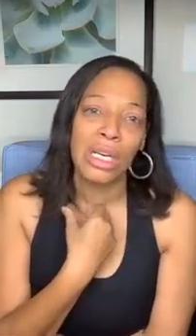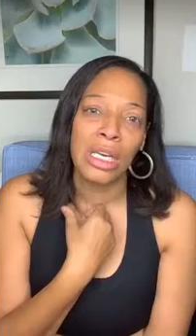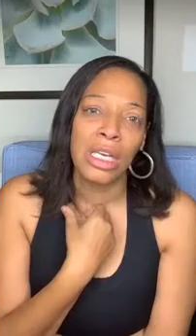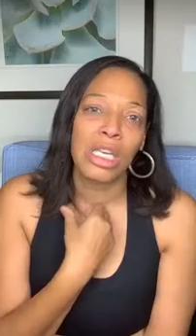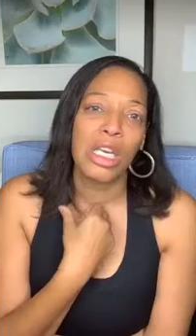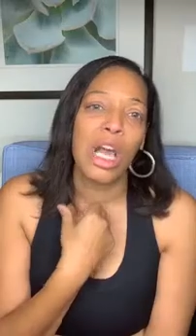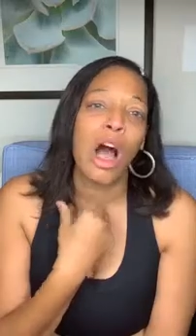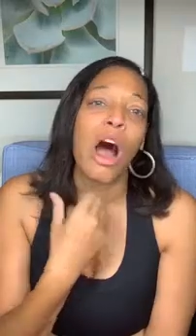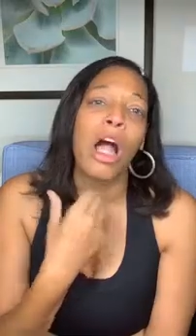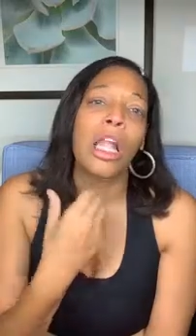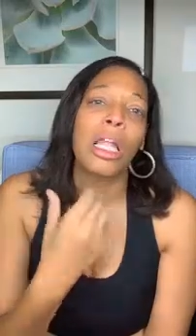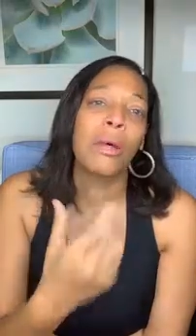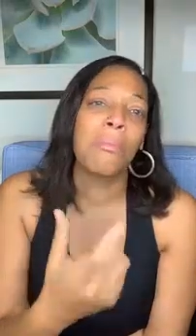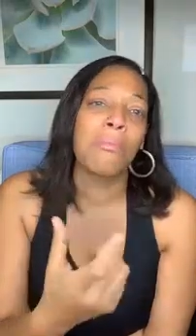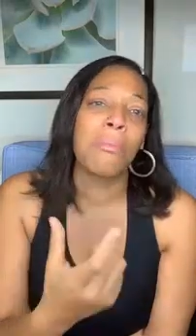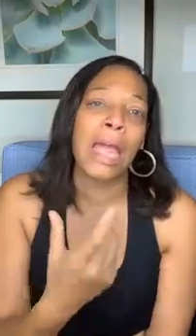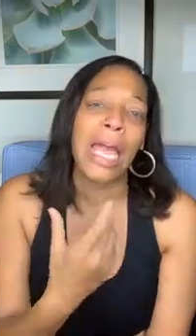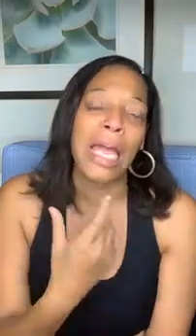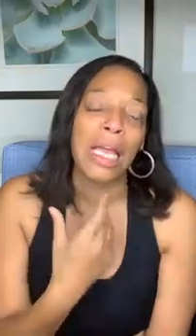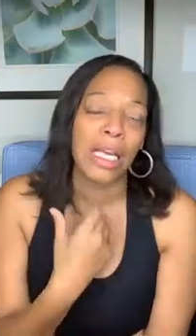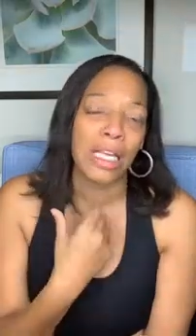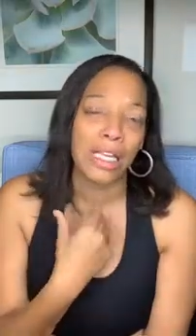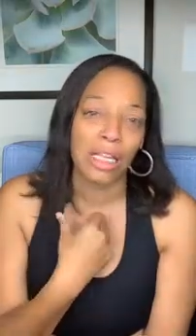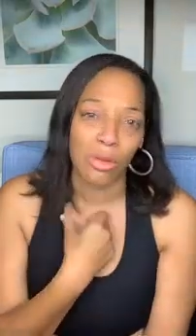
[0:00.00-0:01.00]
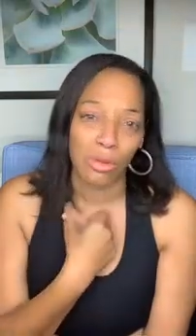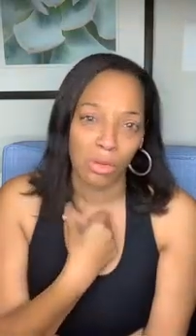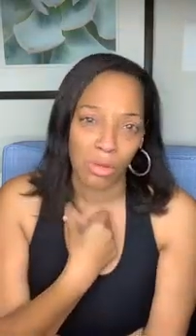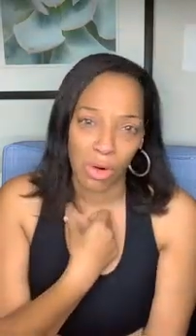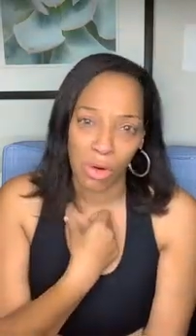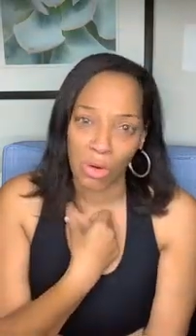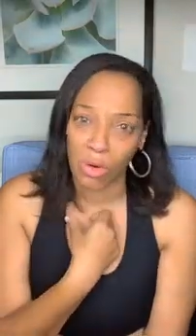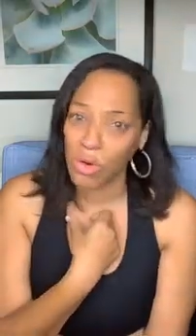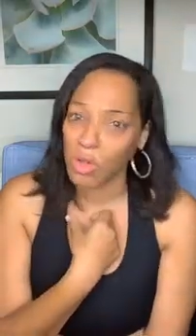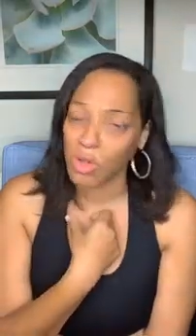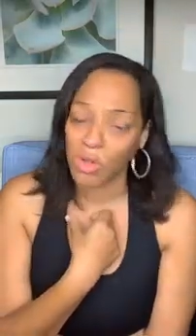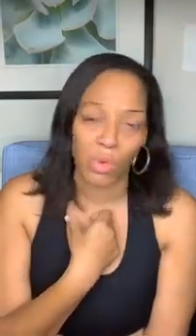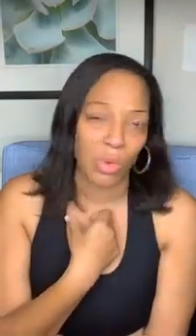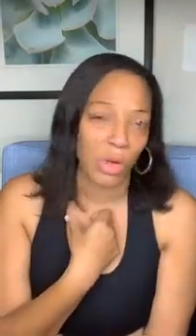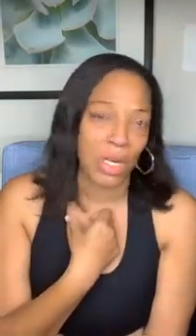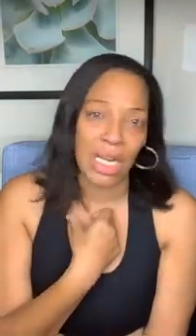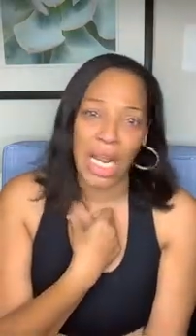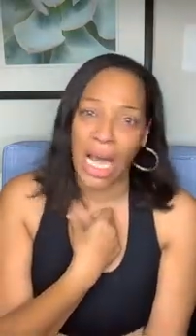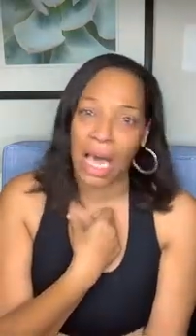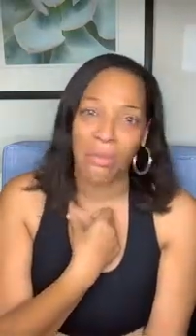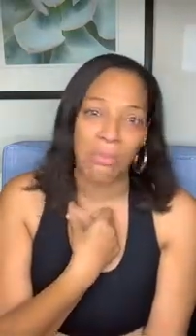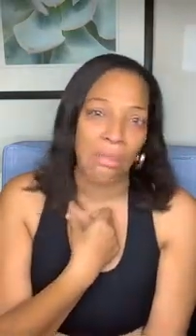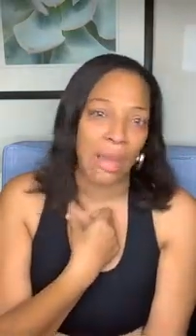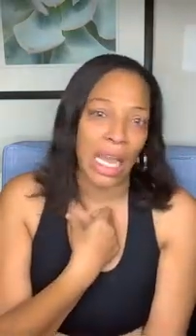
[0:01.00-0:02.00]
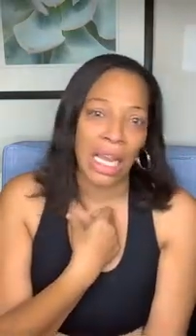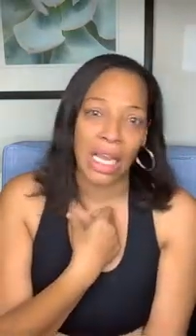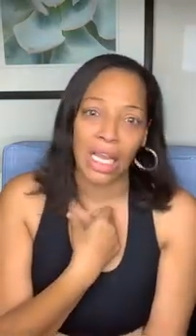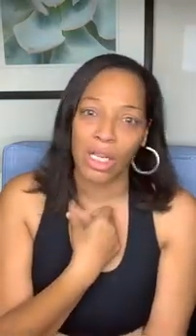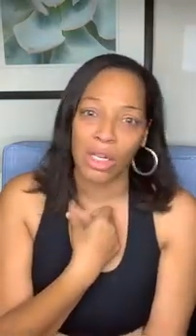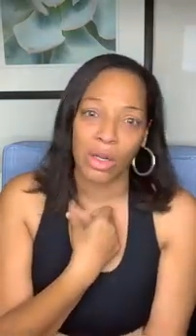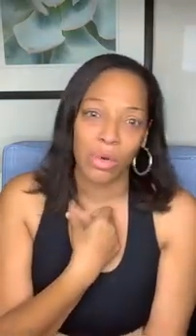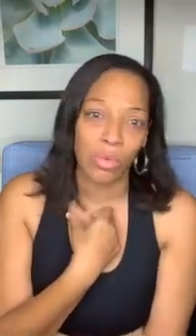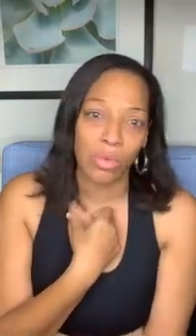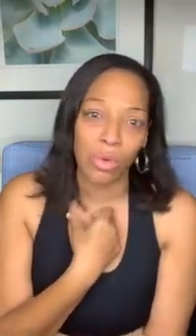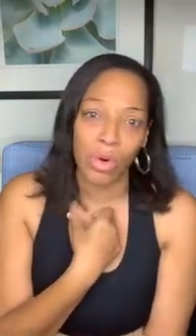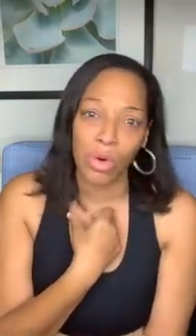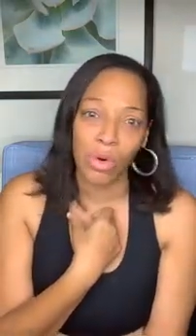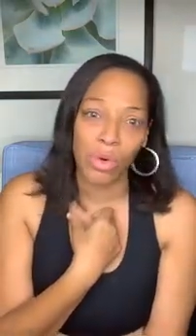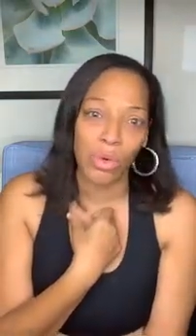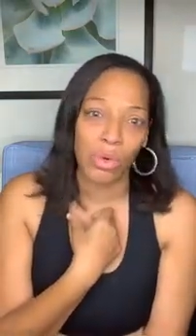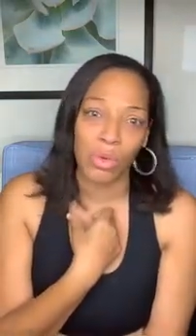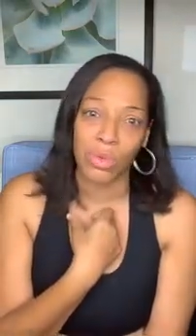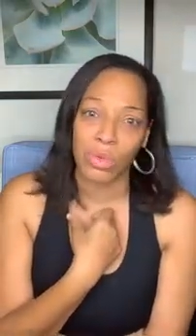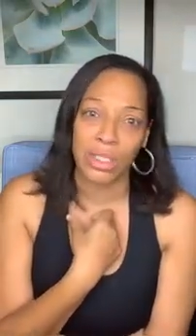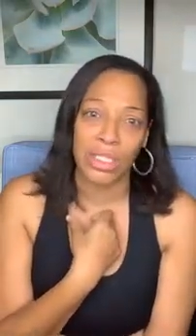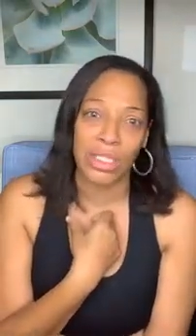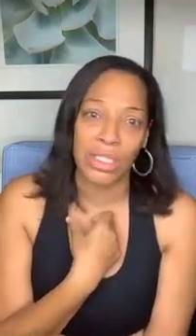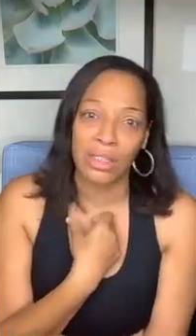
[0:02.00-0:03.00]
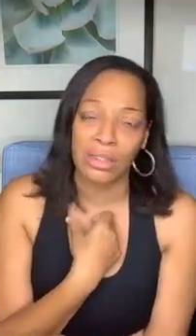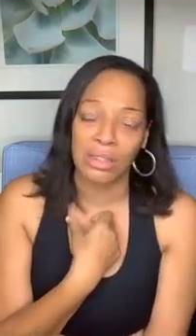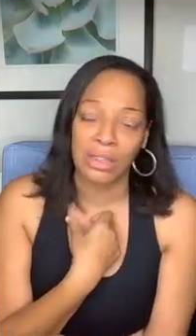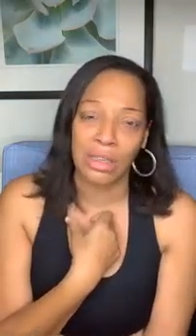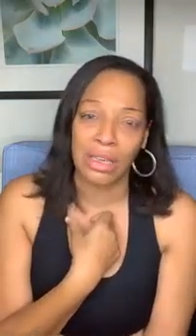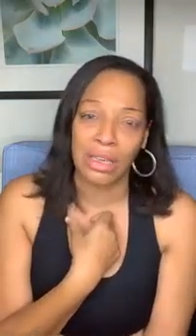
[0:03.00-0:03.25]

Y'all are making the rules. We're not making the rules,